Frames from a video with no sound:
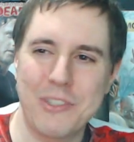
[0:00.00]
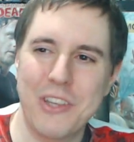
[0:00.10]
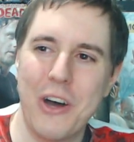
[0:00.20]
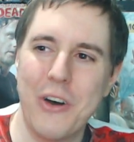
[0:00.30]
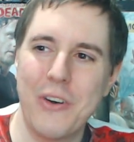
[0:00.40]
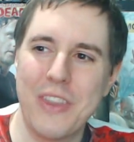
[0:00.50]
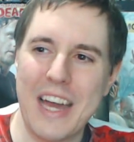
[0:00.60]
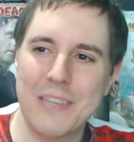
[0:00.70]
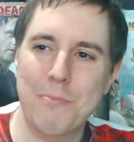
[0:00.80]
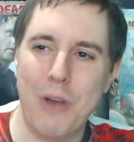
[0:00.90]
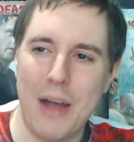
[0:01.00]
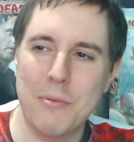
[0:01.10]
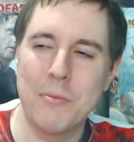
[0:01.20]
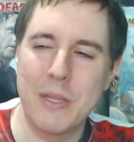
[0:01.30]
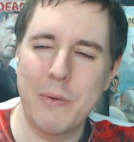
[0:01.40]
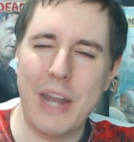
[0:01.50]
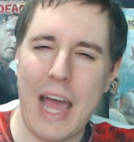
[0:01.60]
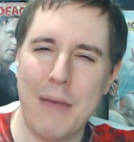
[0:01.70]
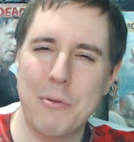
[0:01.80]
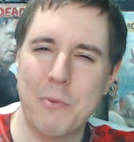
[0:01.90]
So that's probably what
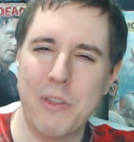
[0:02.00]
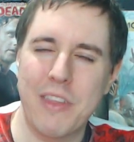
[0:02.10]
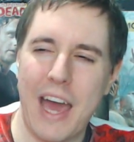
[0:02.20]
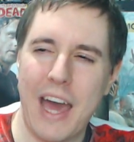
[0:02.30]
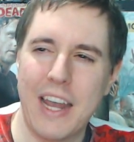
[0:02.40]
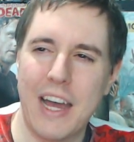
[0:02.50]
happened with that.